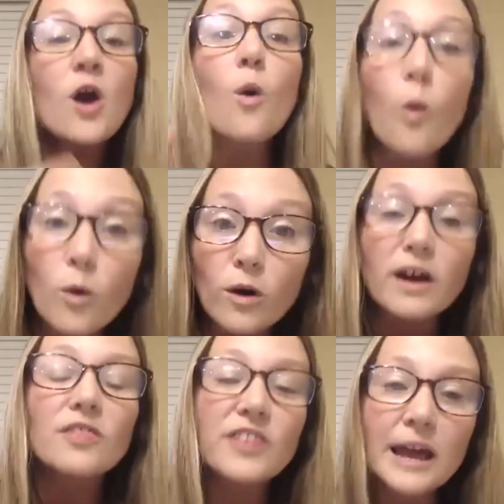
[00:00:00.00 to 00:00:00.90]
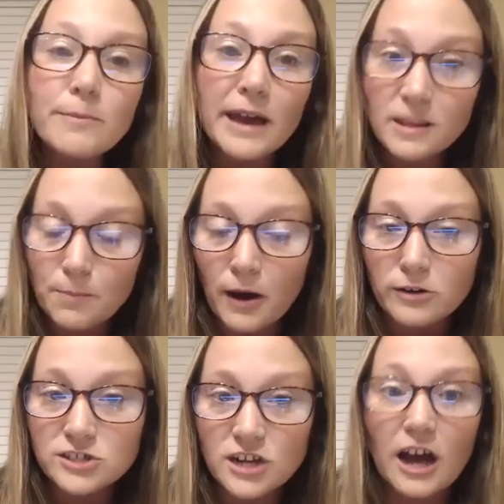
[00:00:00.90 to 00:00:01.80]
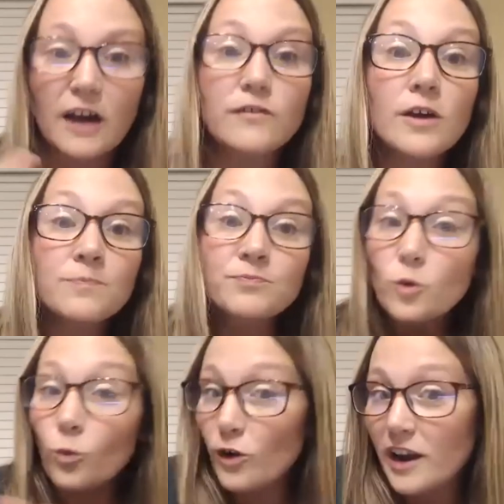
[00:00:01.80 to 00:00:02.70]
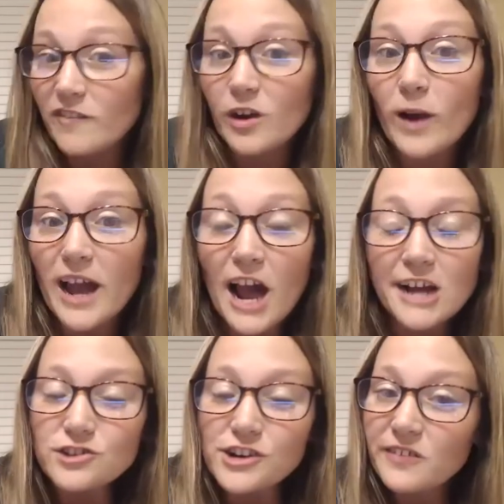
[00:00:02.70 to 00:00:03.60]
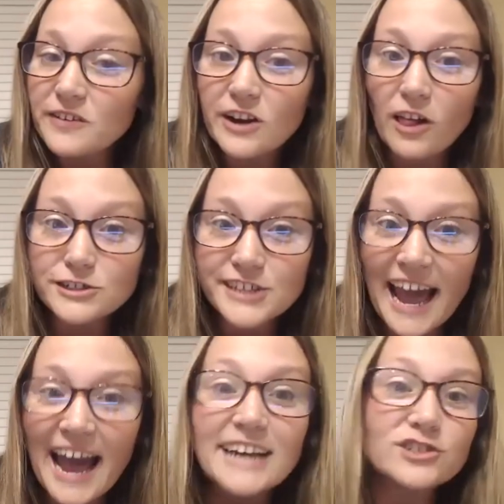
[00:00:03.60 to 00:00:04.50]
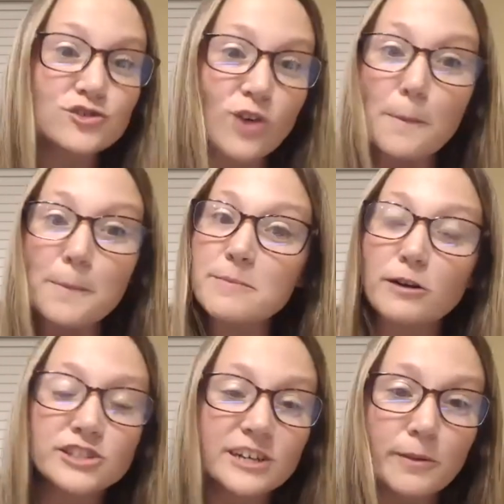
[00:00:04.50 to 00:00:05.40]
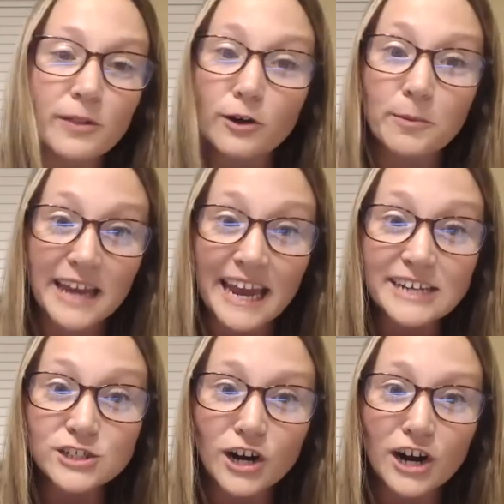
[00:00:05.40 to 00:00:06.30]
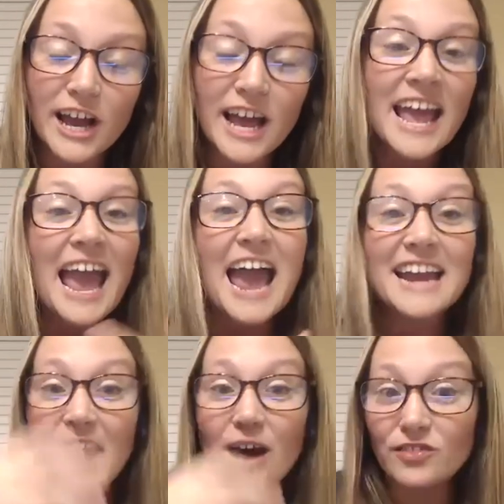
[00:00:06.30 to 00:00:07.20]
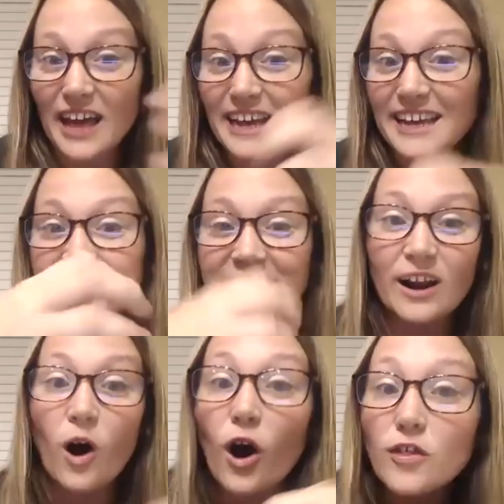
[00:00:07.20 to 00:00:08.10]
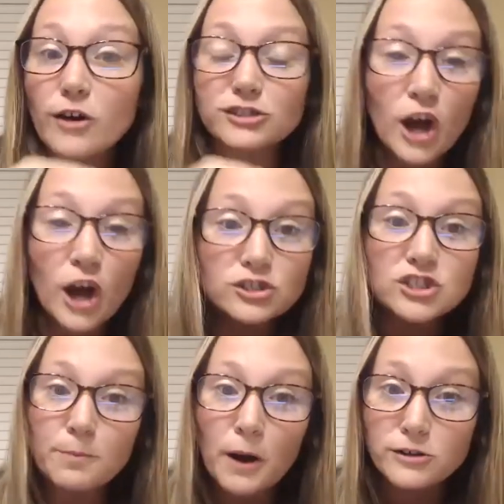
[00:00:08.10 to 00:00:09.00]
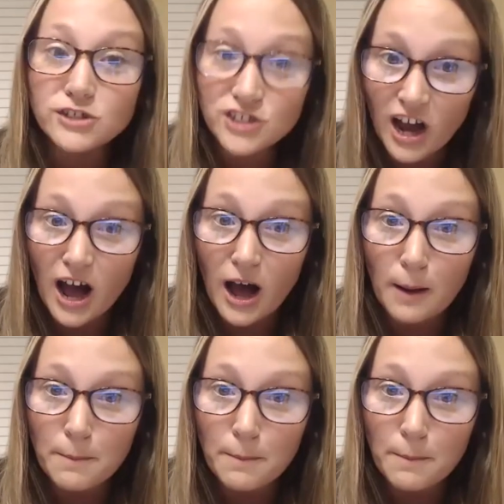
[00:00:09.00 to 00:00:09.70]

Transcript: Or they make the post of, we're giving away $150 cash, drop an emoji below to be entered. And now they get to get all those host to posts up.